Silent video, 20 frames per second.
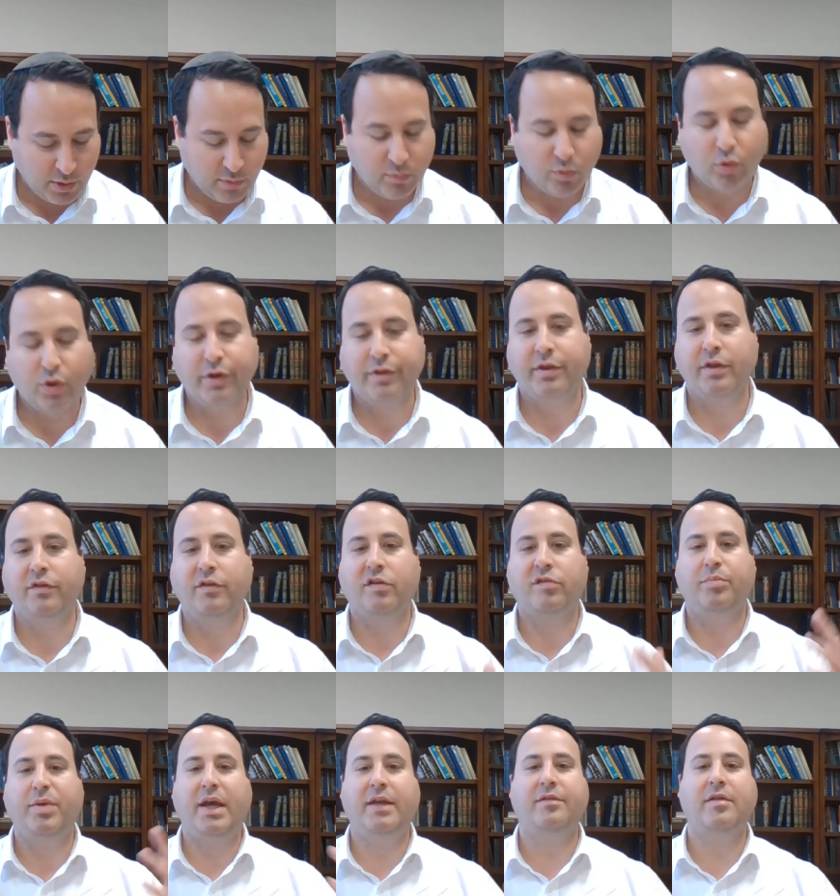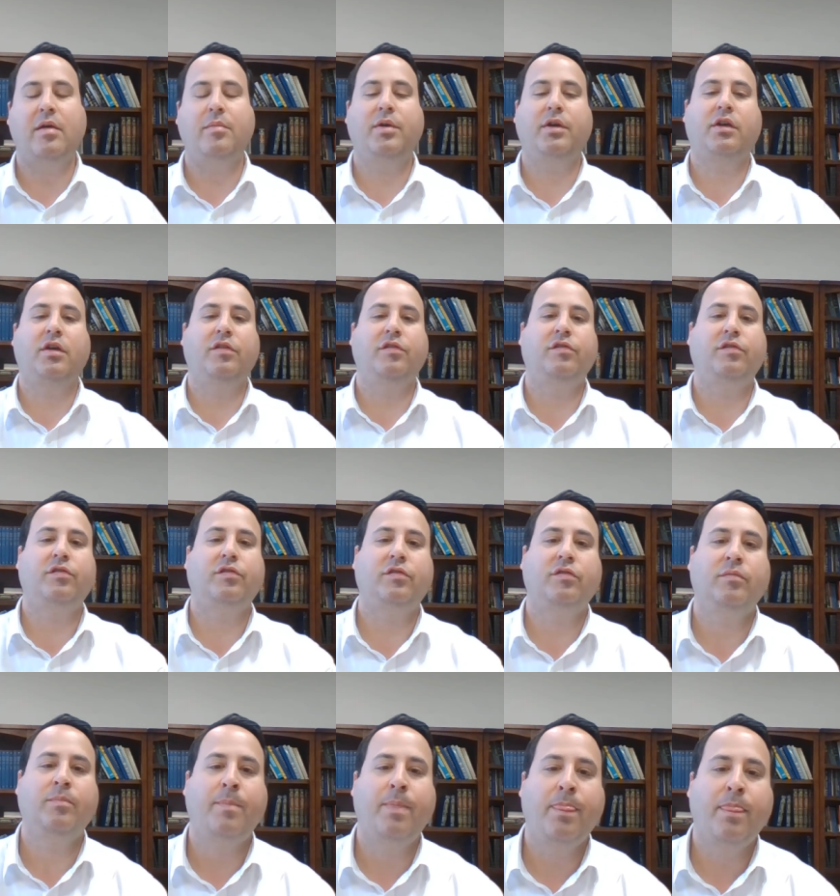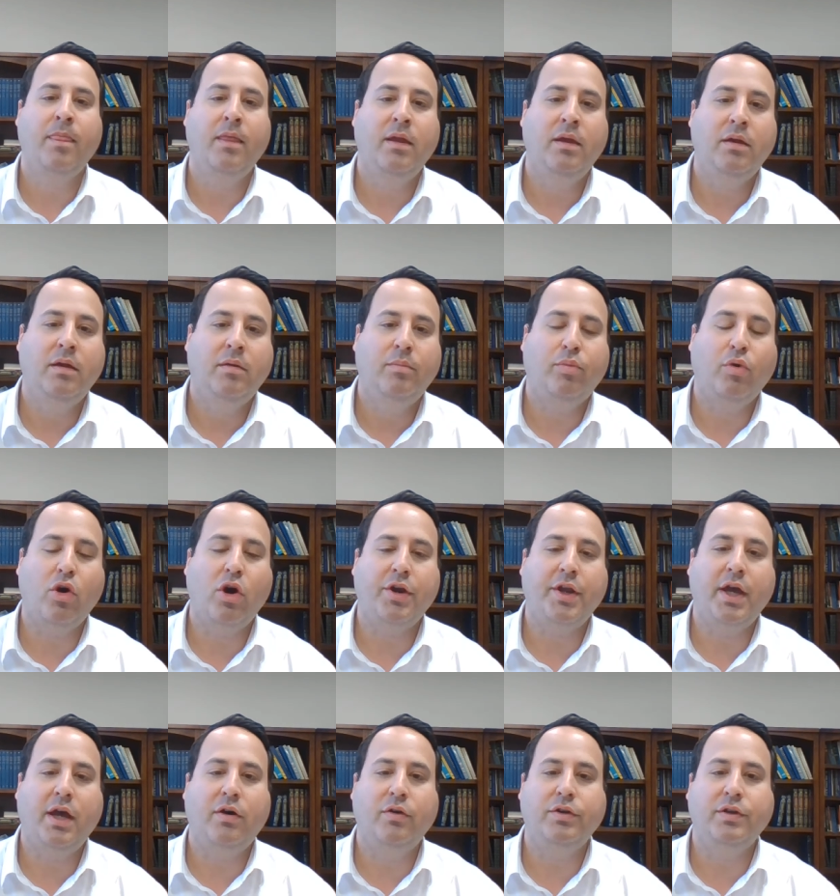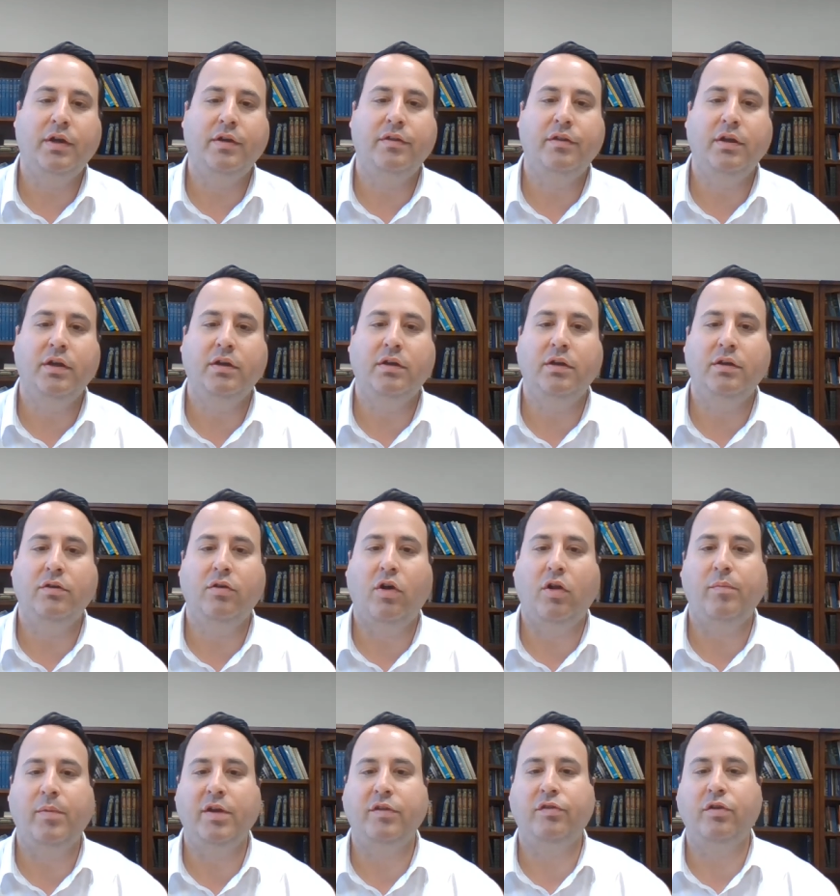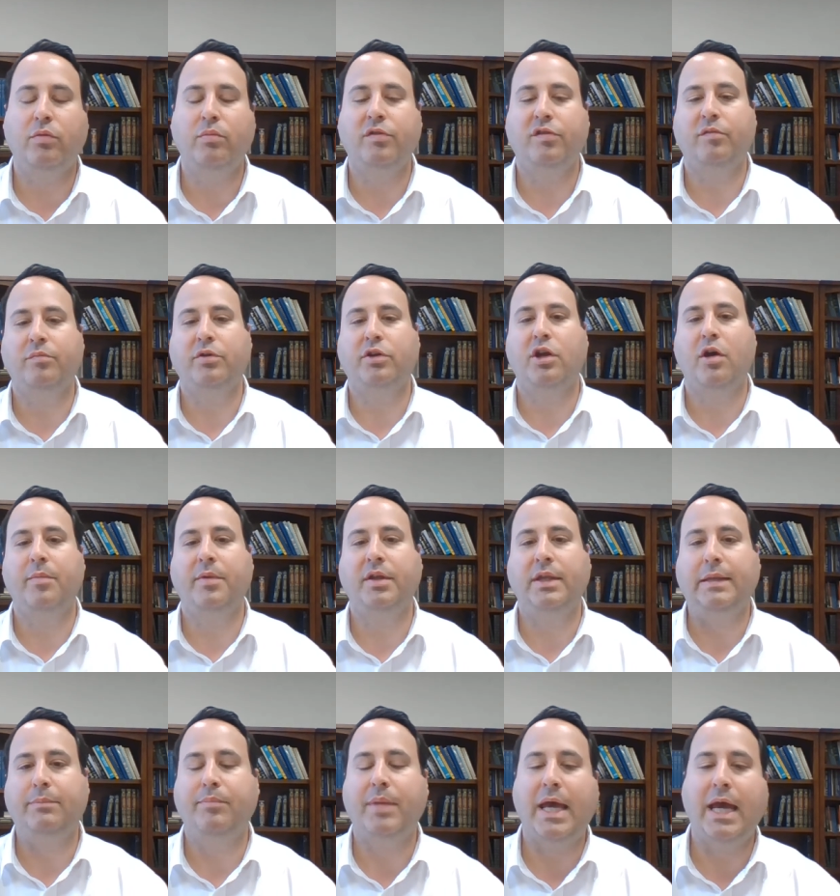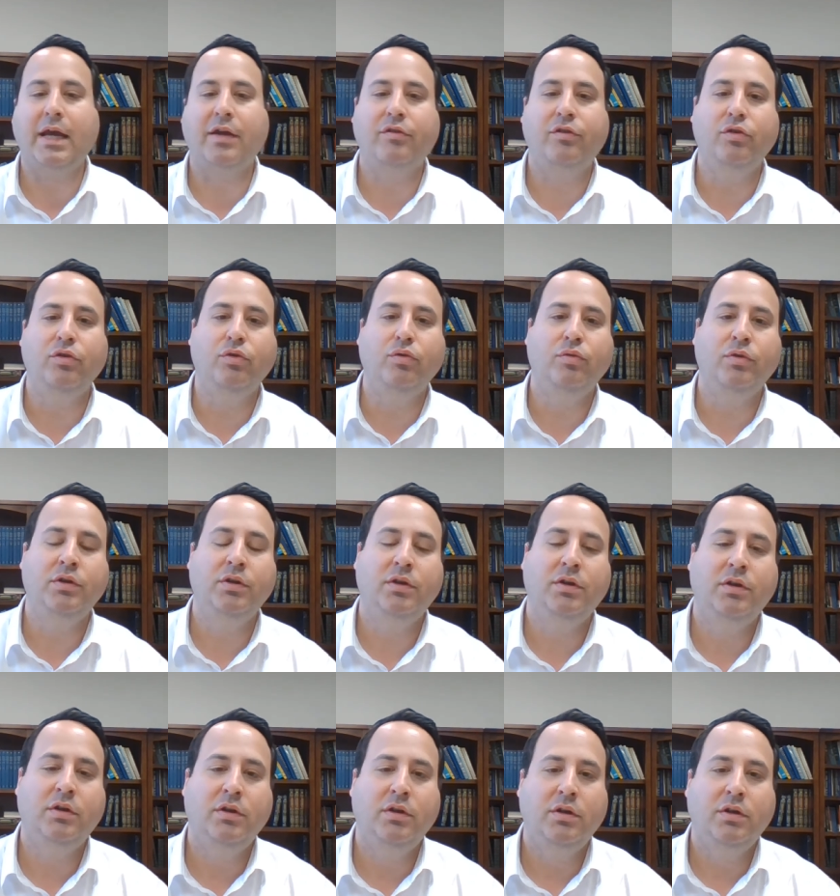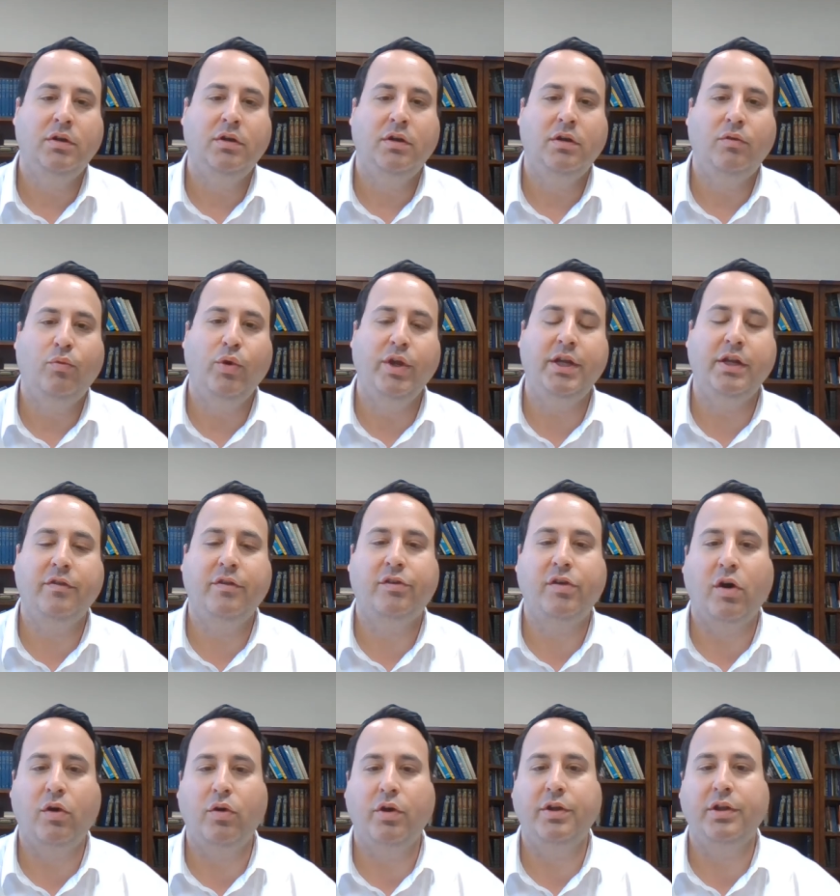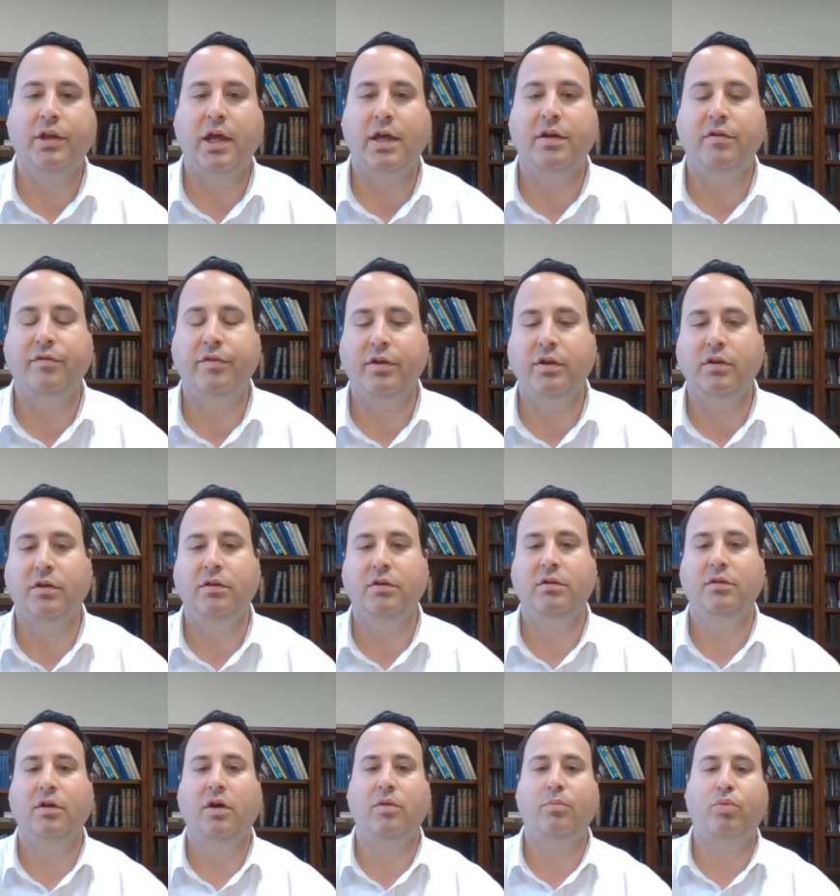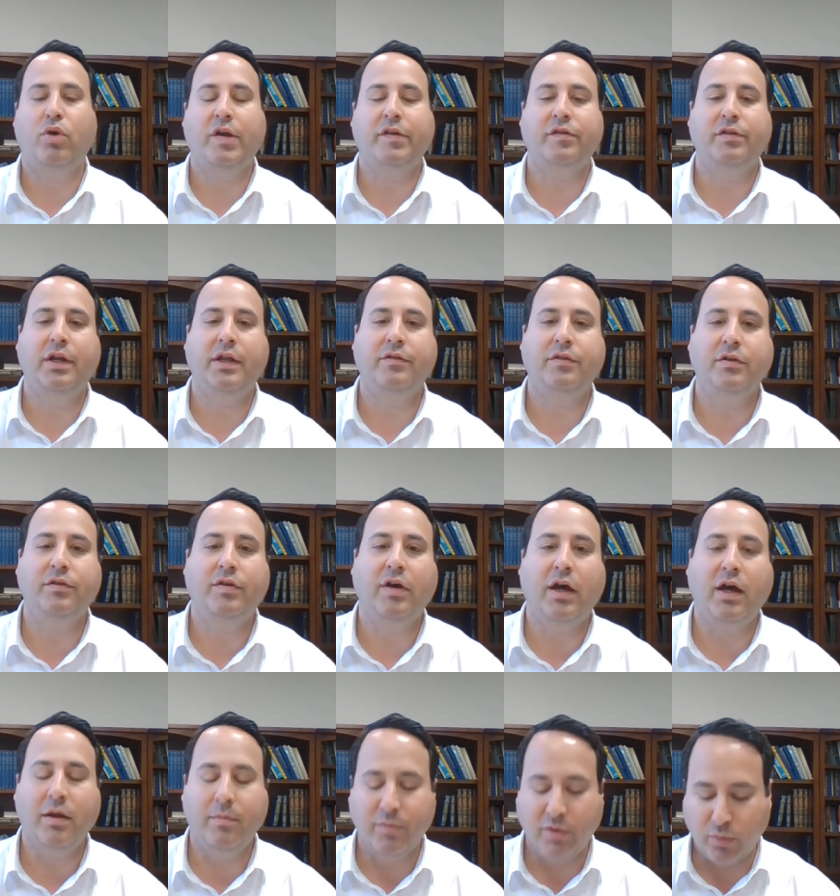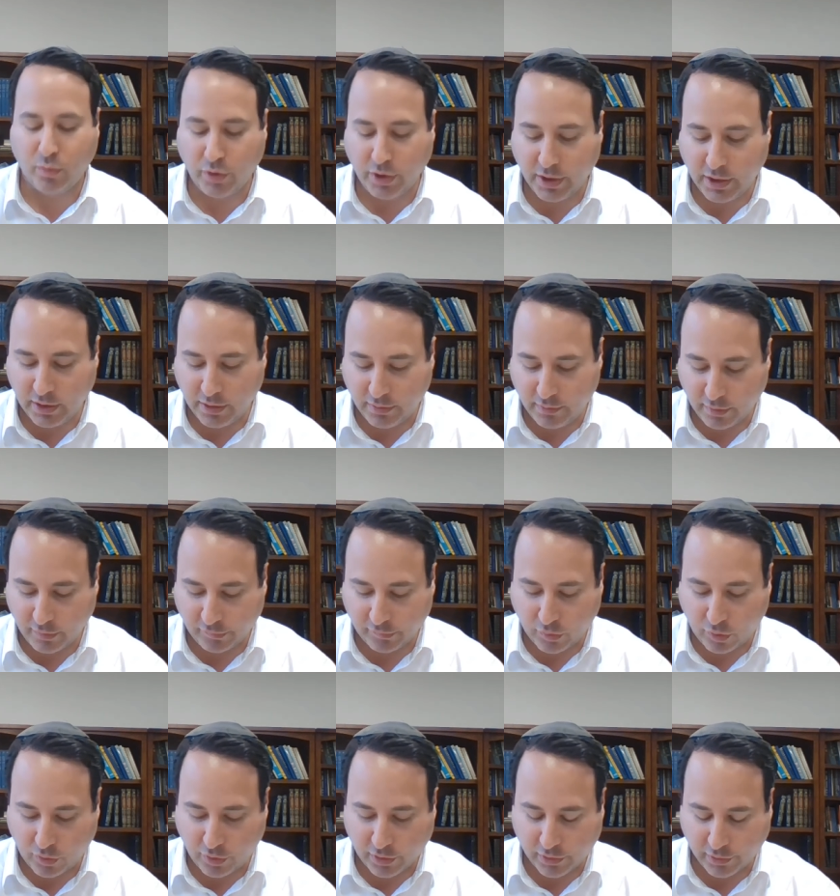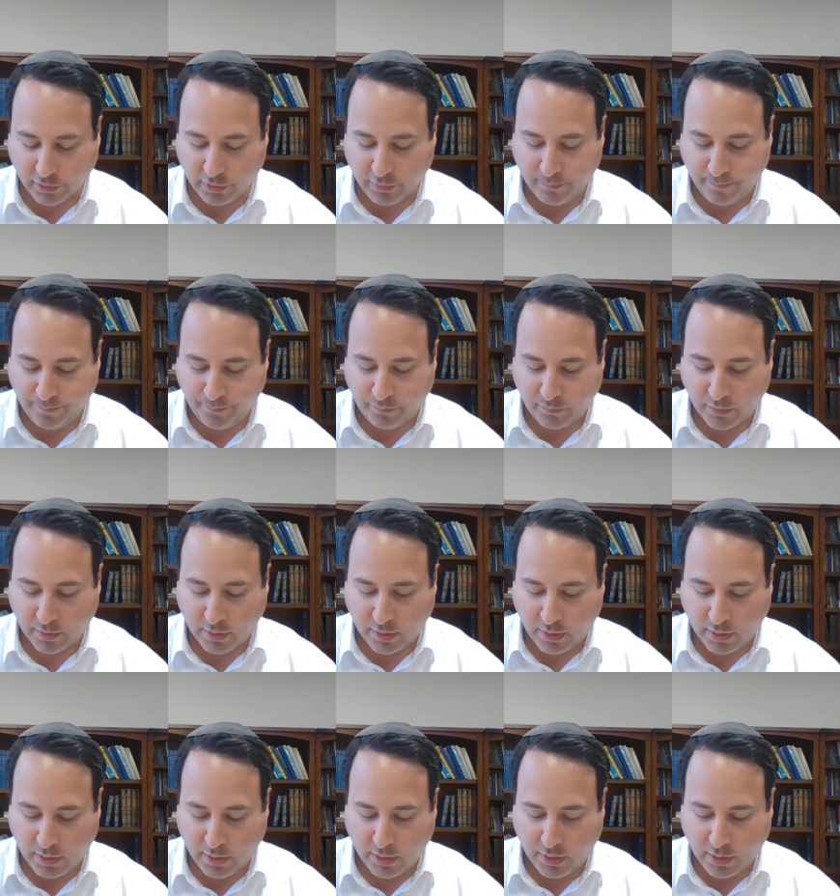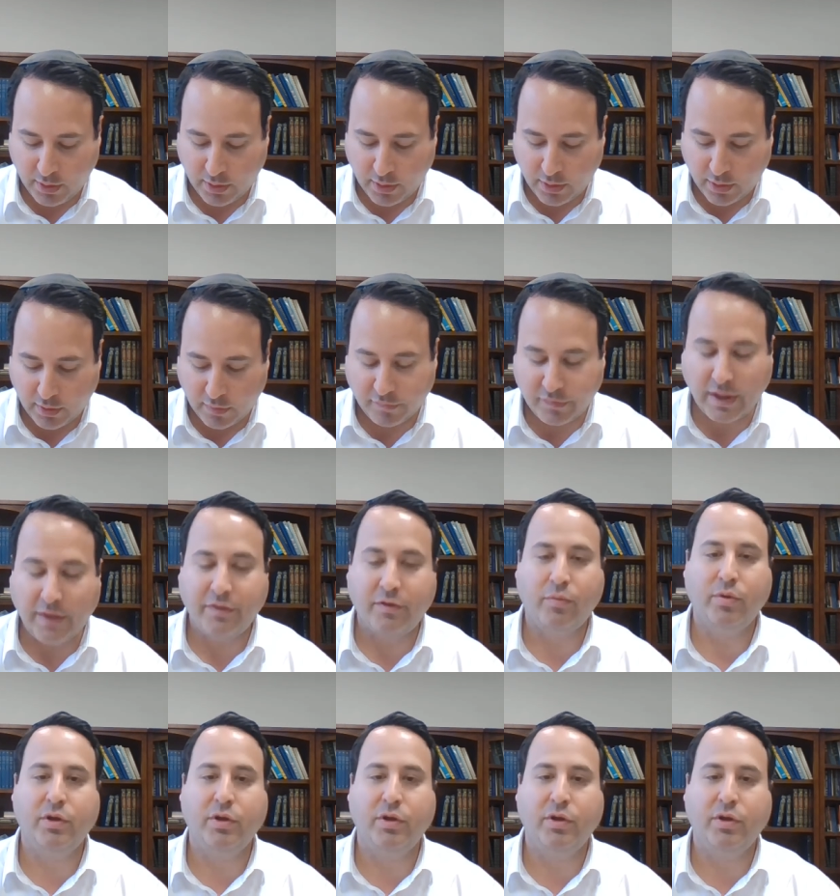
One thing this pandemic has brought out, I think, and all my sermons have been coming back to reading the Torah in light of the unprecedented time that we're in historically, is that there